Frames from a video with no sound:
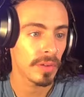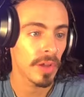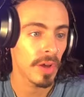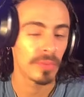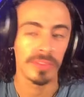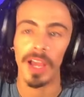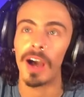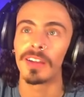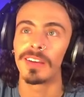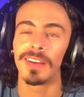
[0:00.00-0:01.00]
Oh,
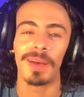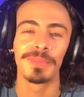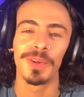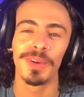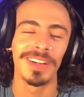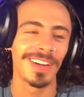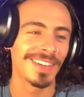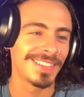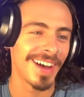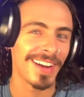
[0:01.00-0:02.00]
Donna. I'm doing
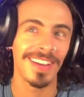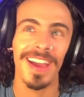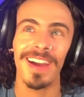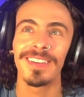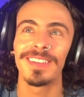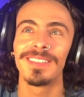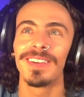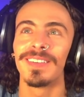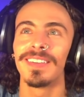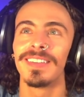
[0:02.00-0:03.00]
good, Donna. How are you
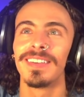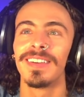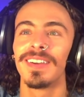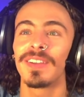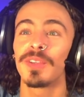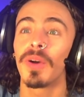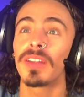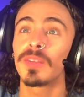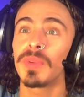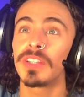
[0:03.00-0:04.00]
doing? You want it
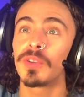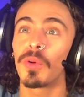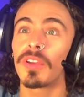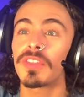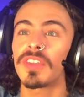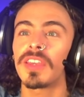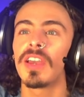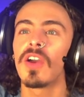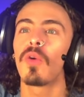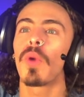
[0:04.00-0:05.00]
to be Dorothy?
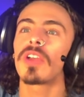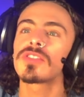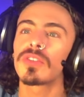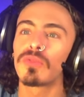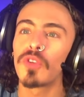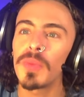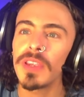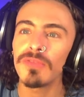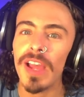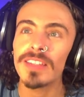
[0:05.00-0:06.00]
Where's the ruby
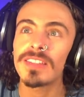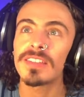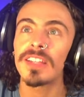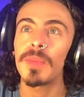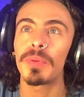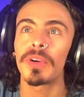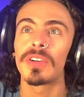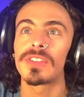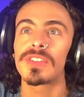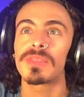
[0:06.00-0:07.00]
red
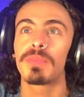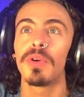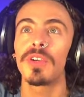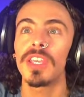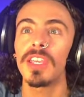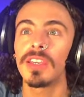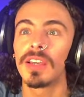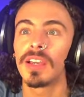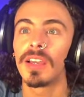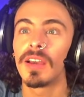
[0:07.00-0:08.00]
slippers, Pookie?
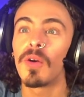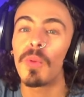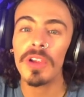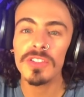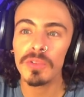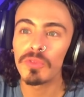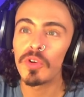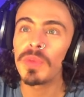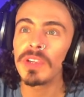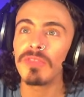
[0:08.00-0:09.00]
Where's the
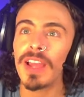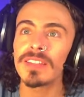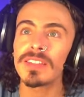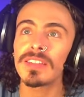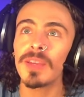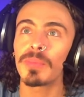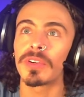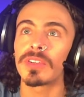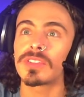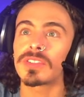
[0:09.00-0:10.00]
ruby red
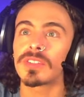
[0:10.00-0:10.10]
slippers?